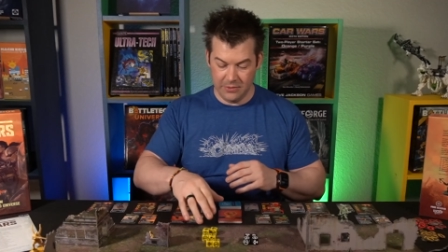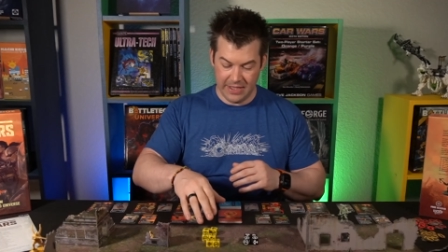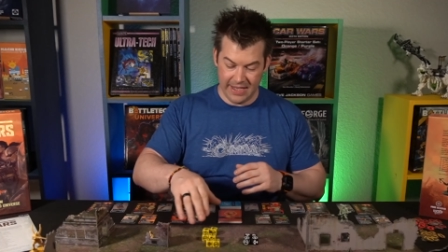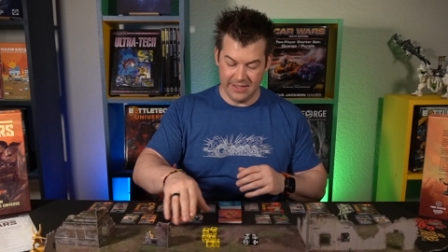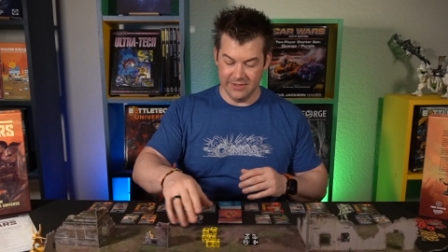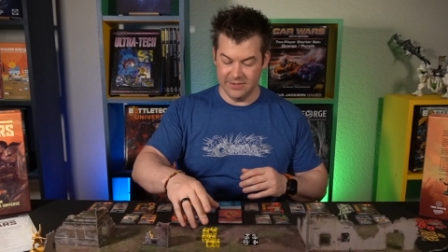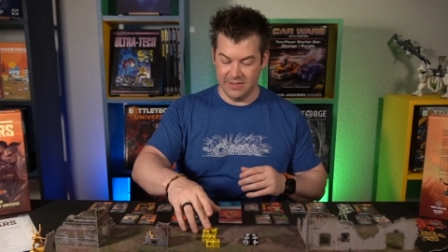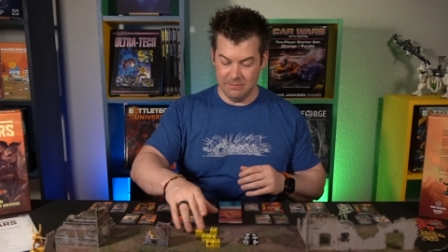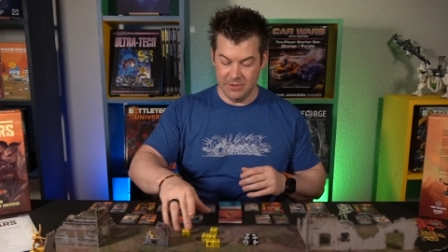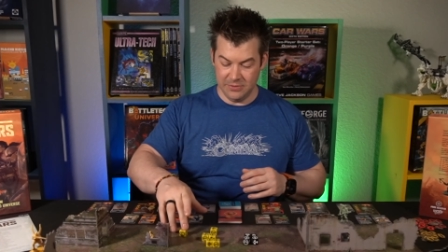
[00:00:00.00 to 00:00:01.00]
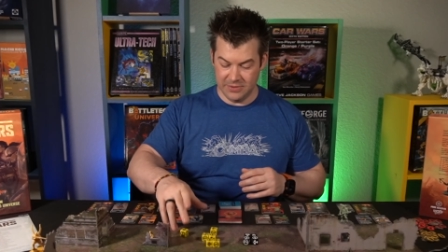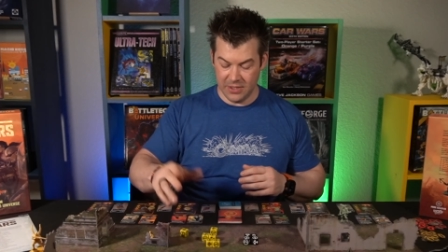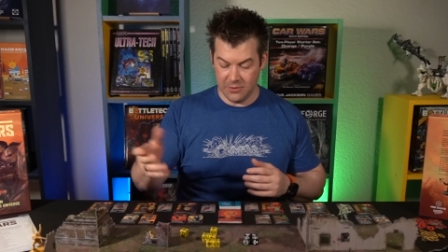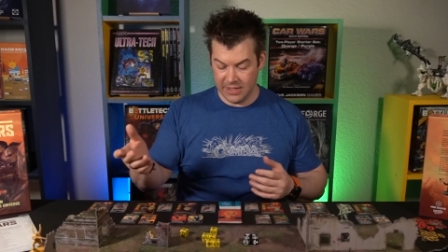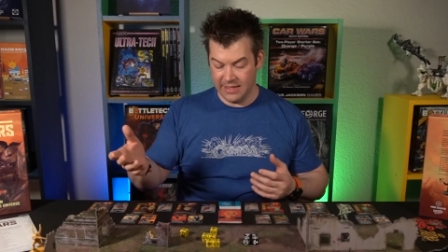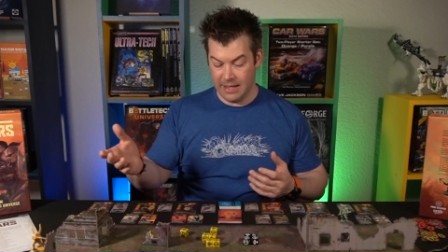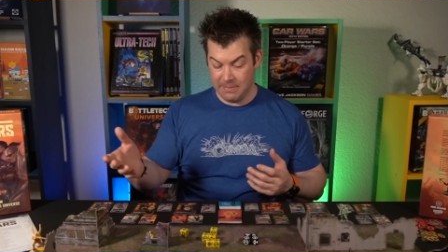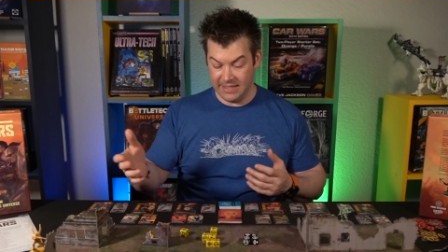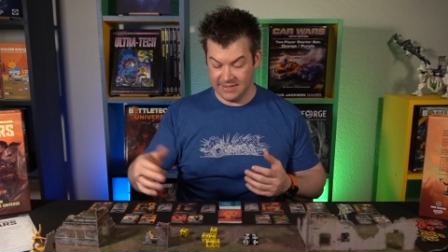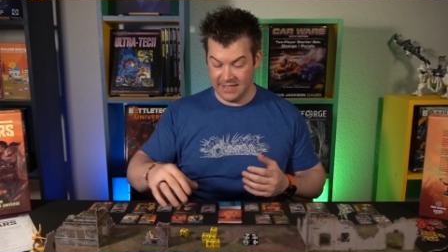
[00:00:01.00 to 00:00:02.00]
Okay, there's the mutant token, that
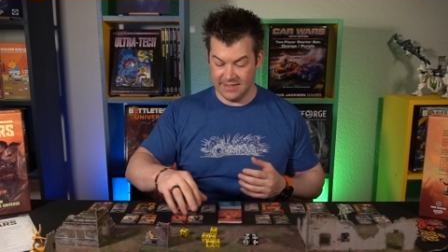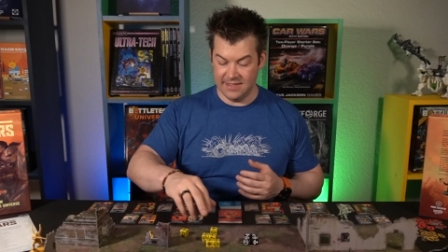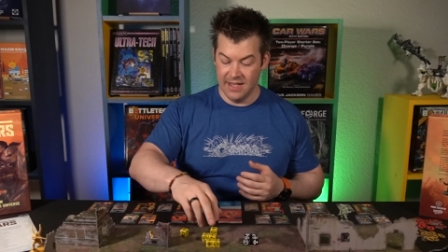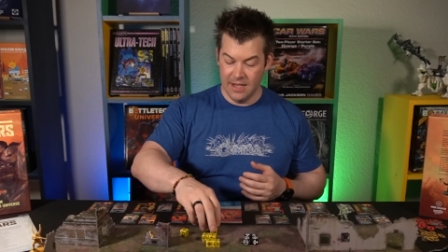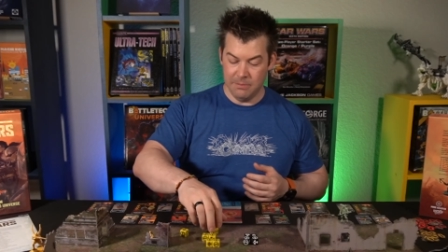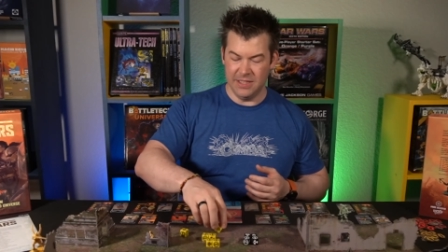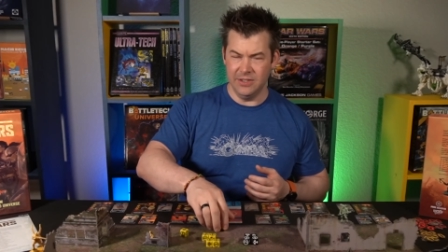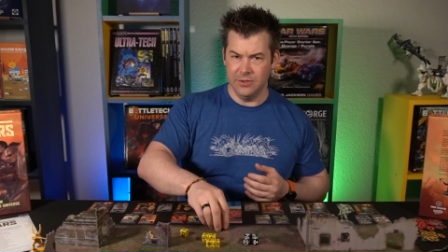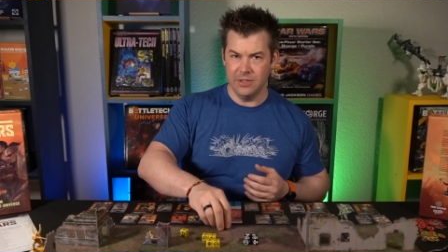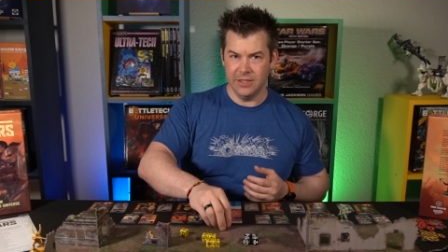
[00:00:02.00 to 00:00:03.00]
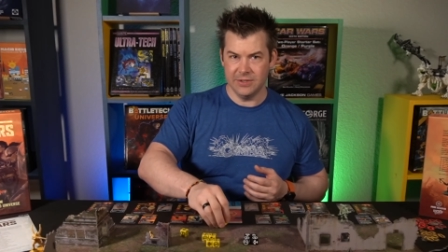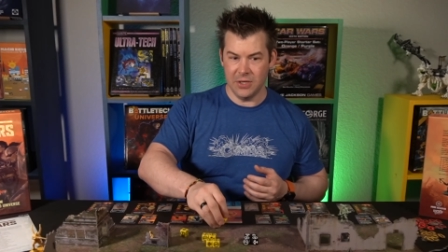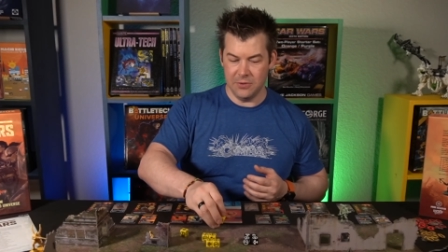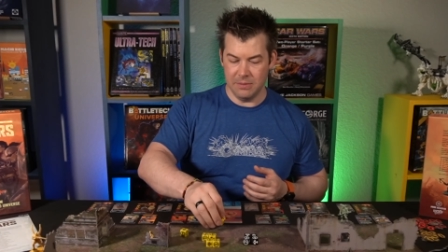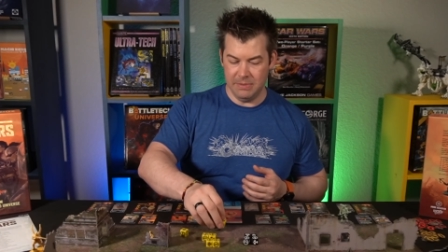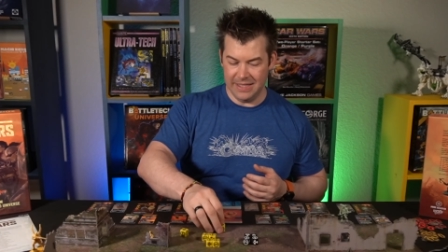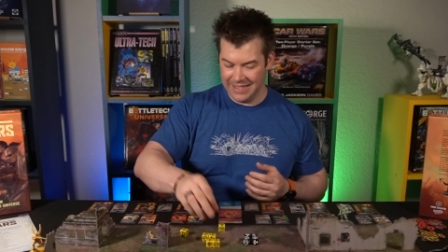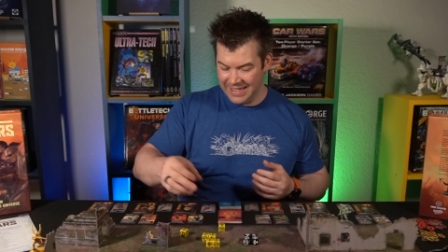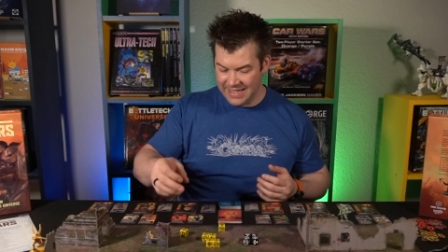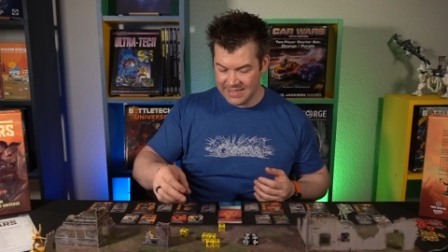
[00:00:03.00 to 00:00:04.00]
makes sense, but the nuclear token being a
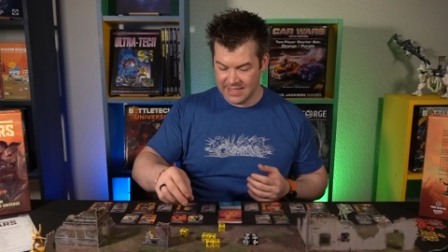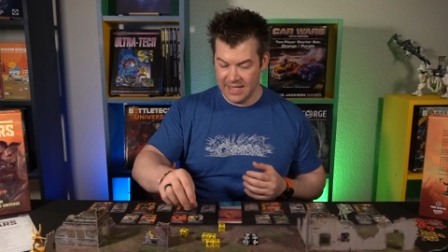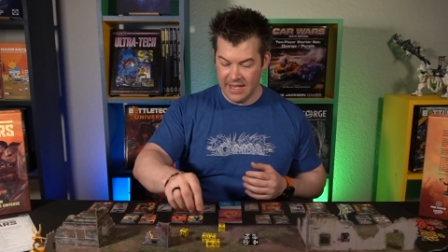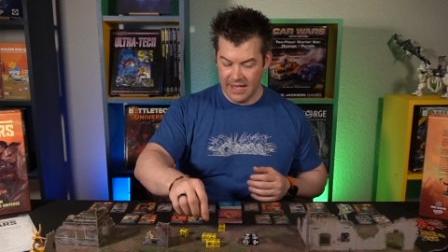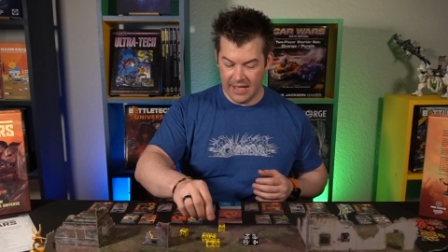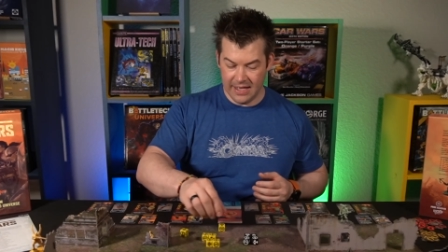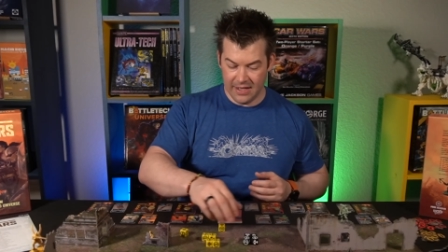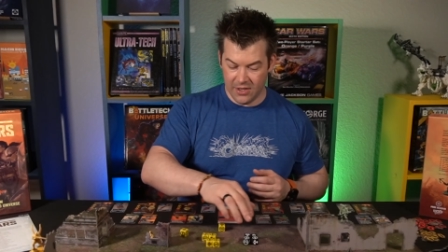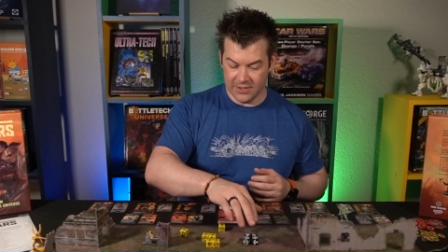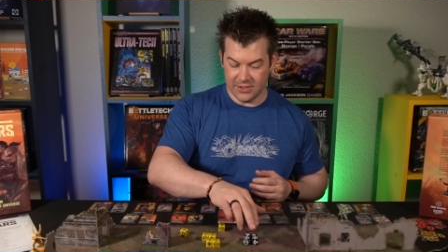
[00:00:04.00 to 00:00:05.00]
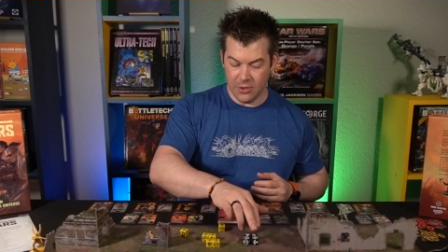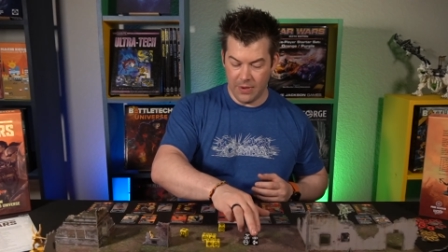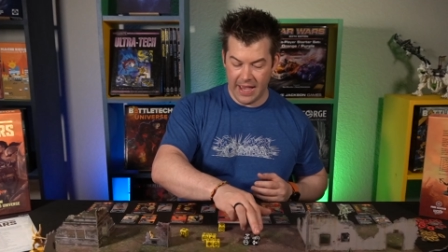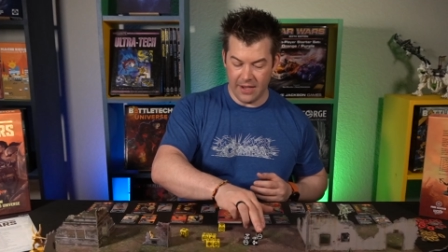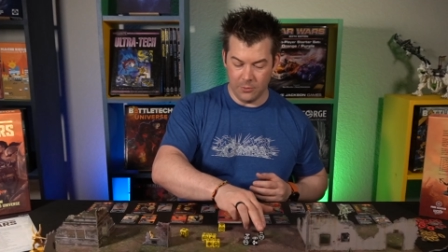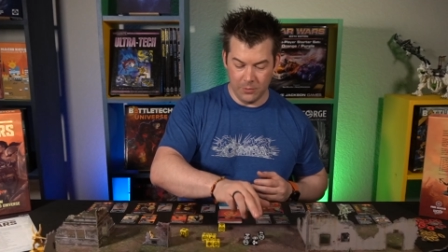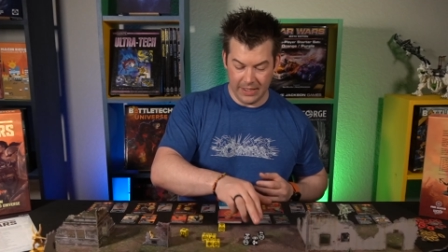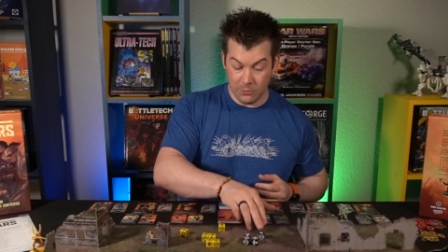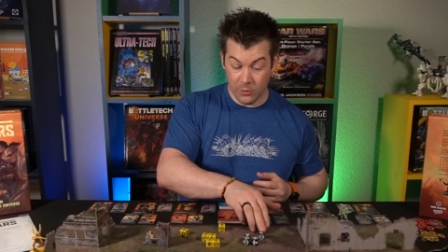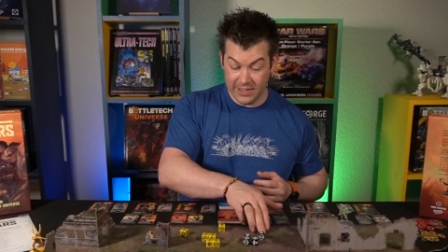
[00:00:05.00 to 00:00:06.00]
hit, also
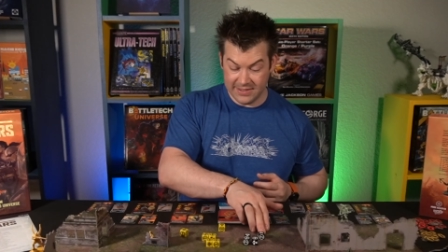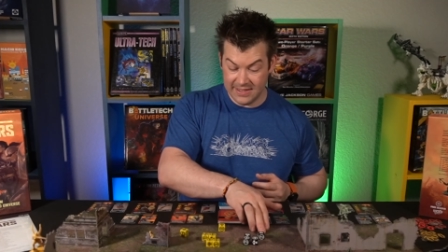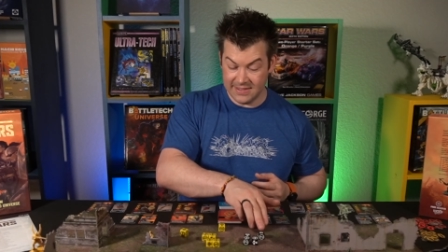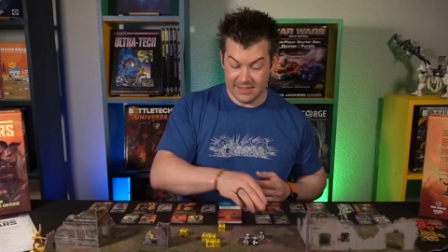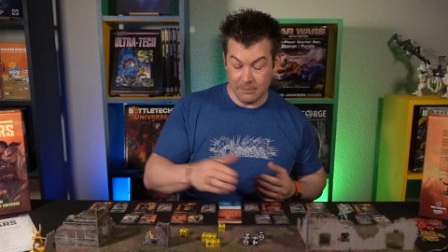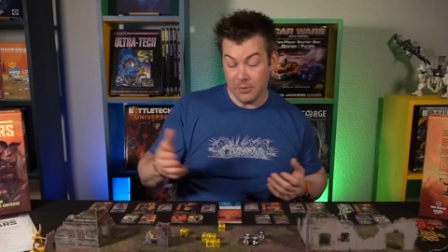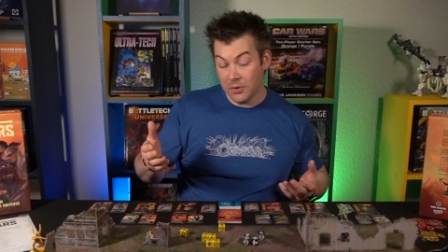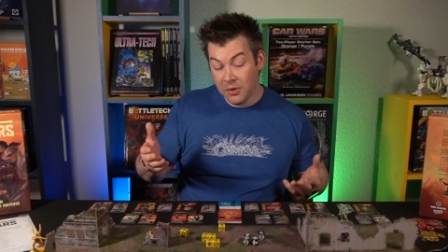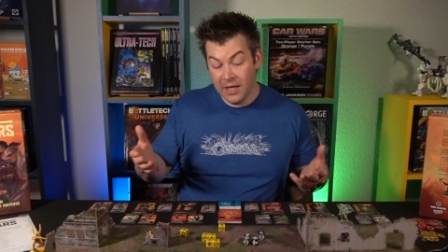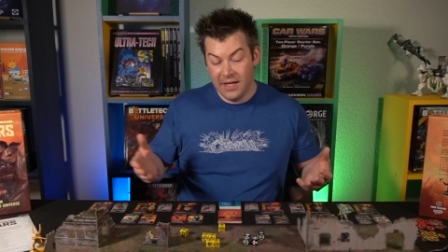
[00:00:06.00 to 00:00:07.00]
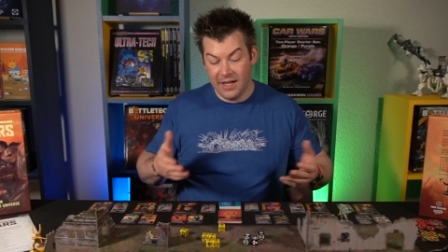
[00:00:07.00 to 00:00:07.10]
what is this symbol?